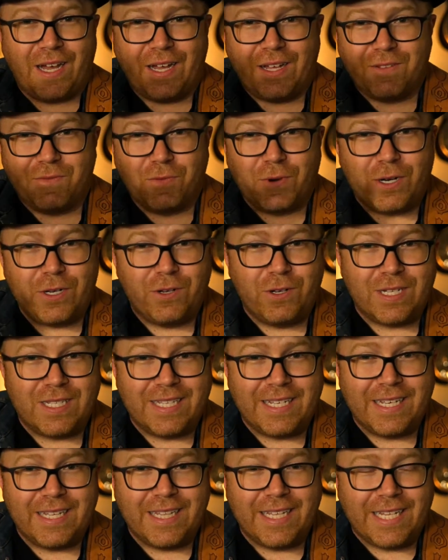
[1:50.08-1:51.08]
where you can
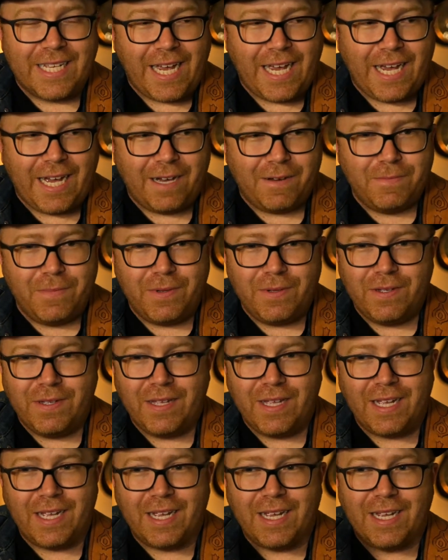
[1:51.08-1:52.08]
see the tab,
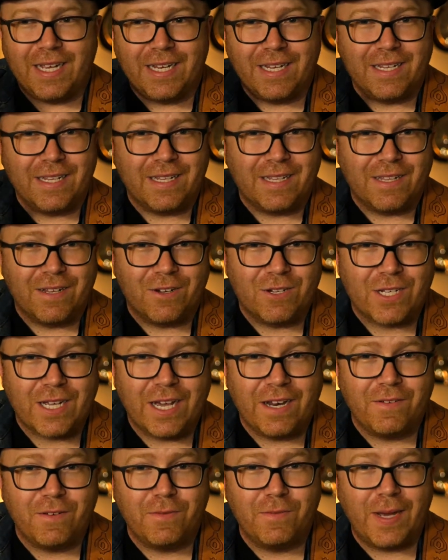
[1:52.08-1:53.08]
and there's
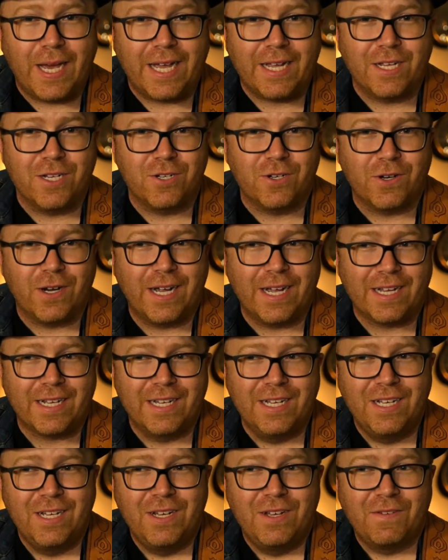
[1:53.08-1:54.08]
kind of a backing
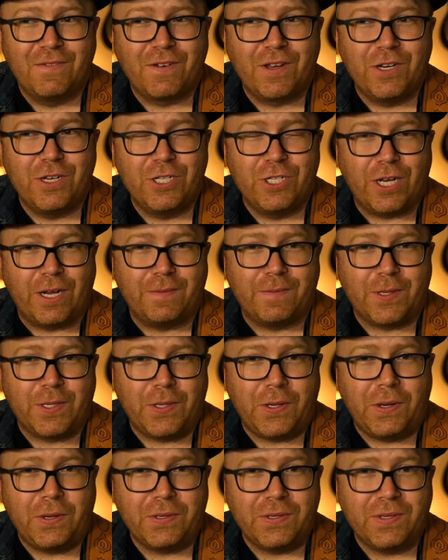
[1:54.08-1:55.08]
track for you to jam
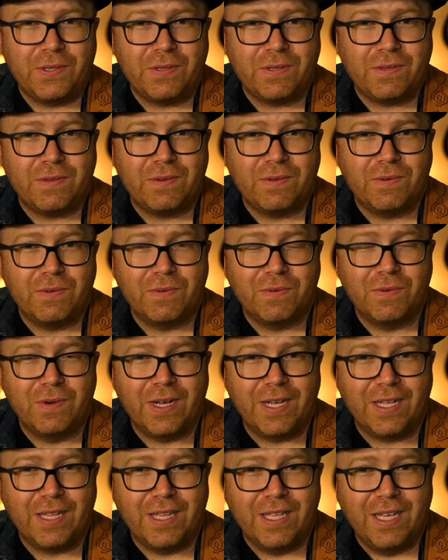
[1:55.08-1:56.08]
along
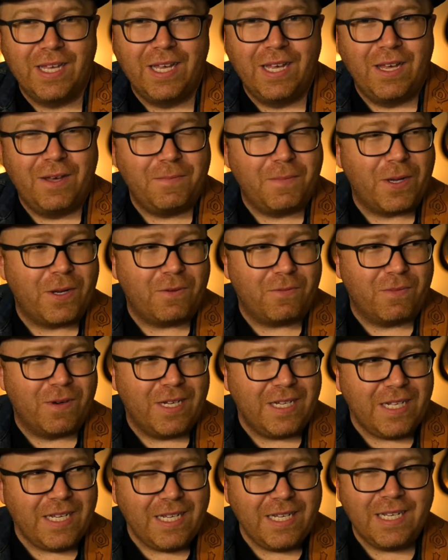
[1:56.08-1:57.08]
with. But
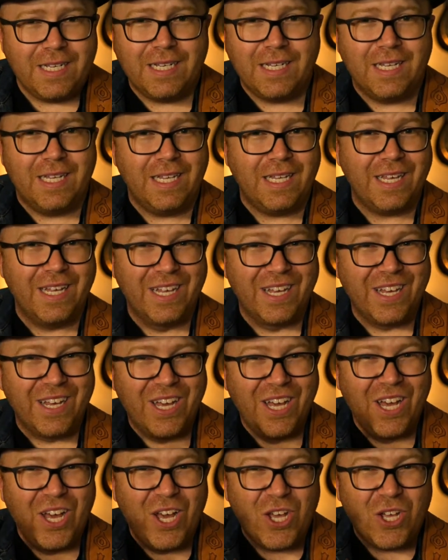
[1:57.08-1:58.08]
really,
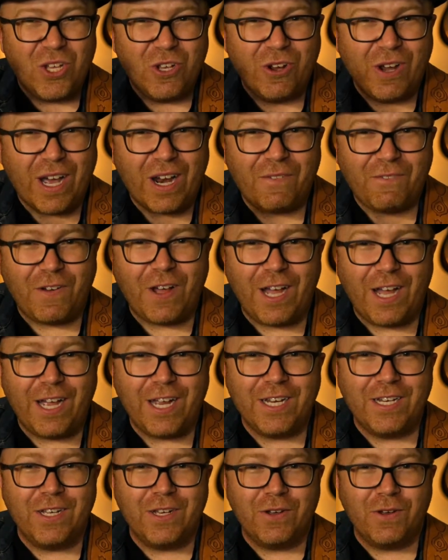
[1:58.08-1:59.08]
you got to
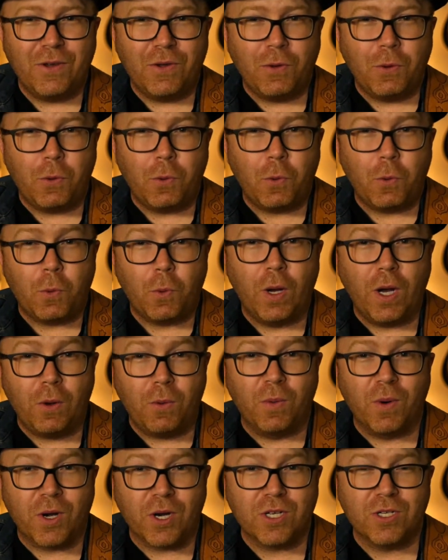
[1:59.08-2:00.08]
find
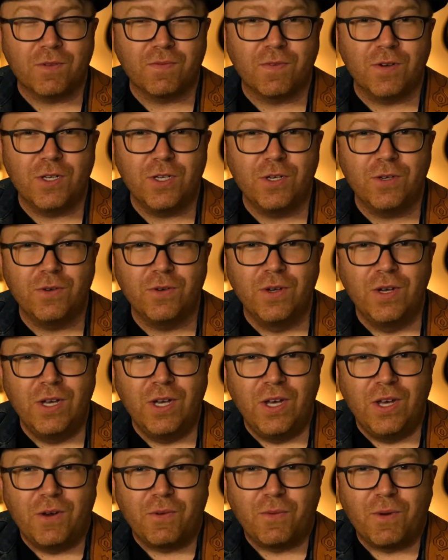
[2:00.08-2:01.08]
what works for you,
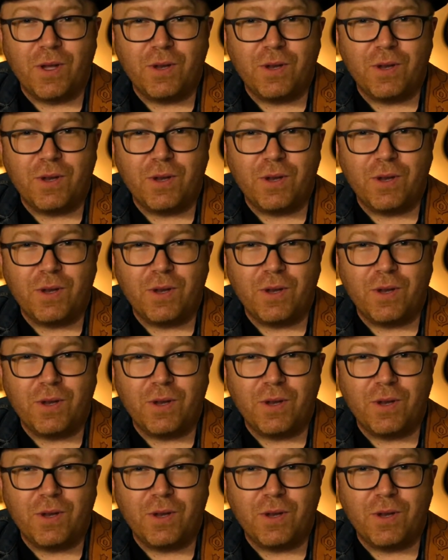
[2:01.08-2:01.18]
what